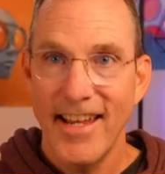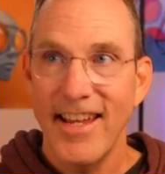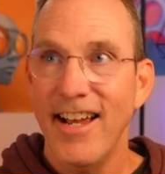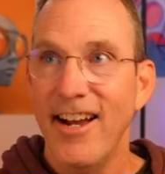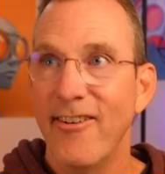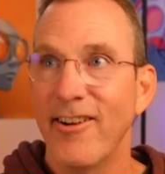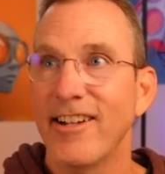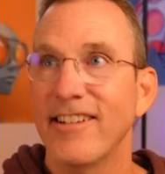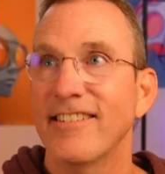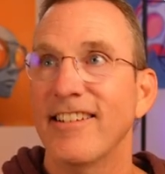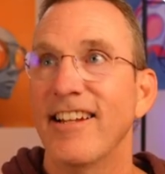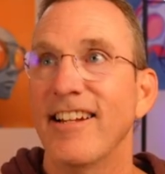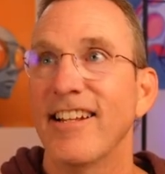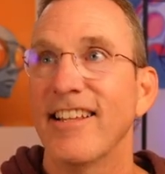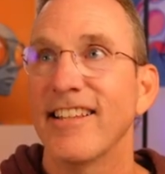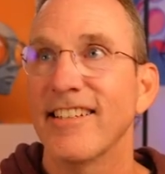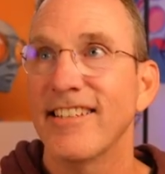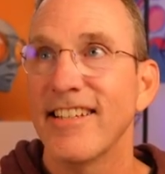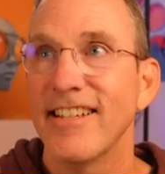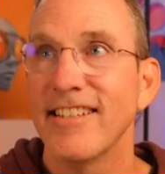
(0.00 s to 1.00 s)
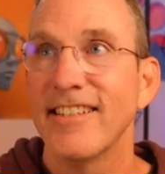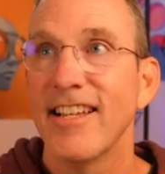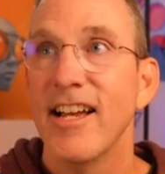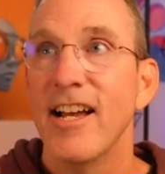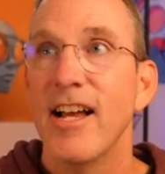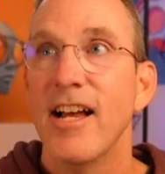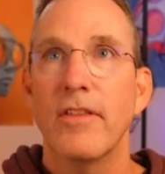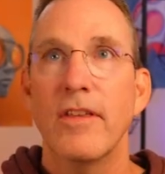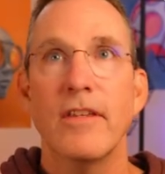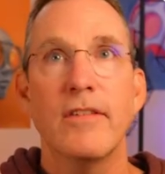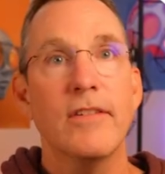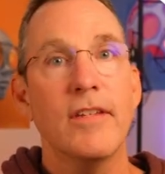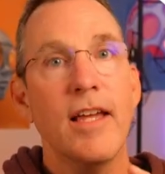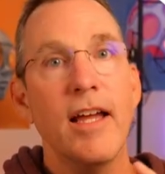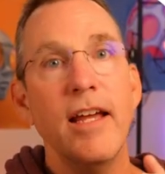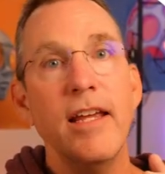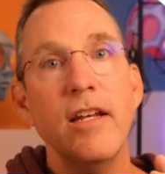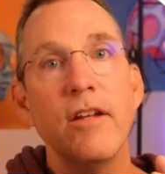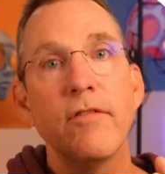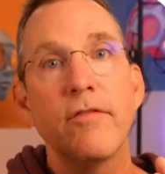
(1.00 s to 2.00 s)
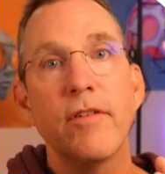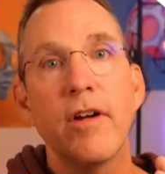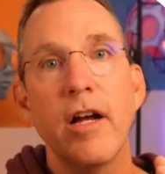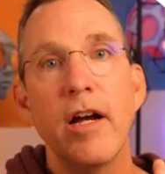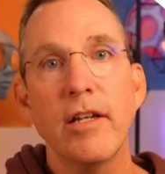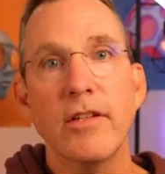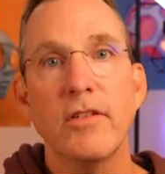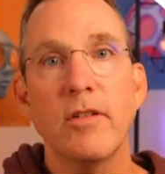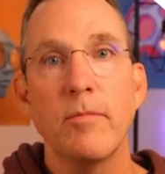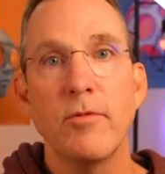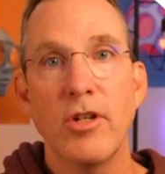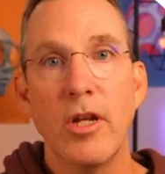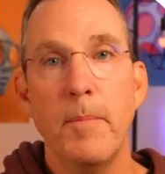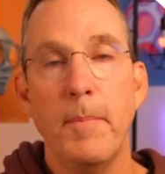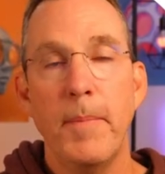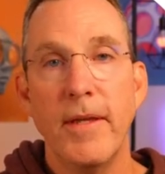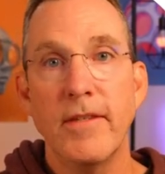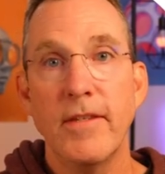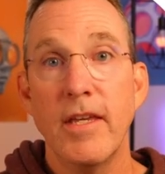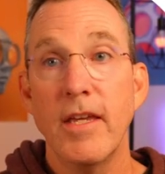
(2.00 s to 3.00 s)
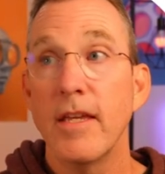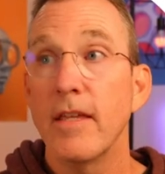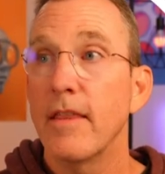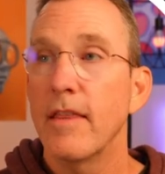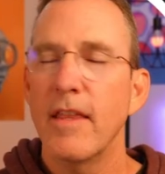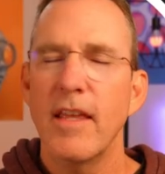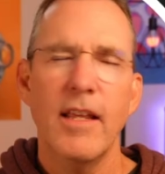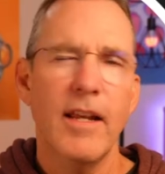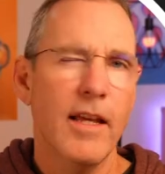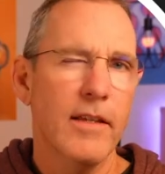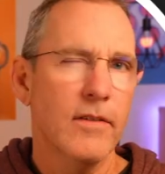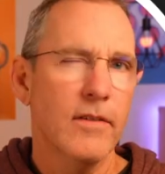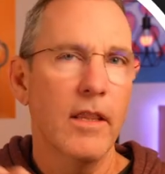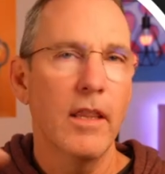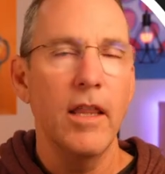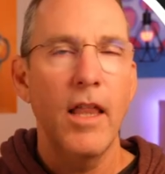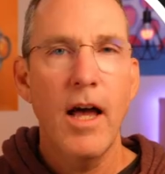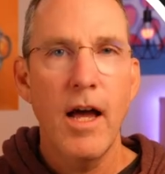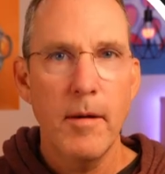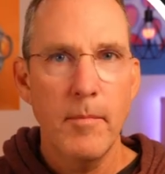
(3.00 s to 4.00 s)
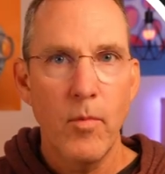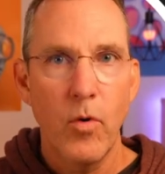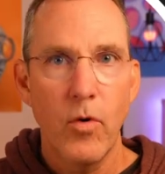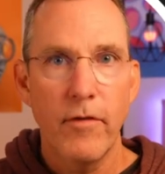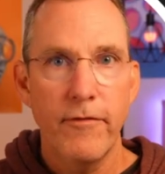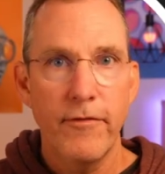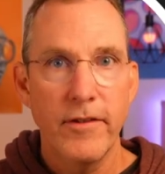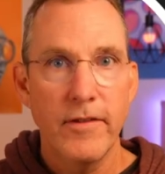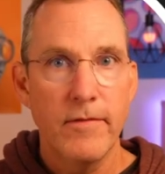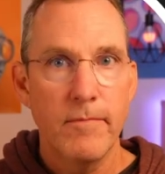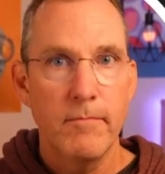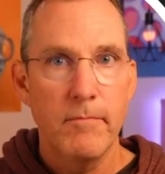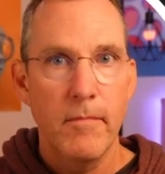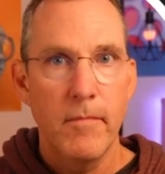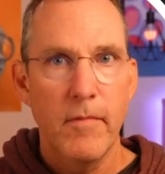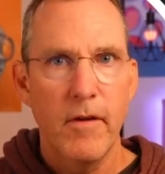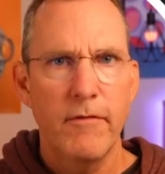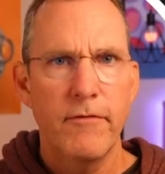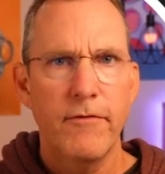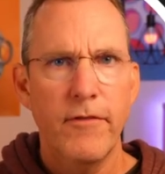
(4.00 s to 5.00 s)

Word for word: say how exciting this is, this kind of custom GPT, it has a lot more f- uh,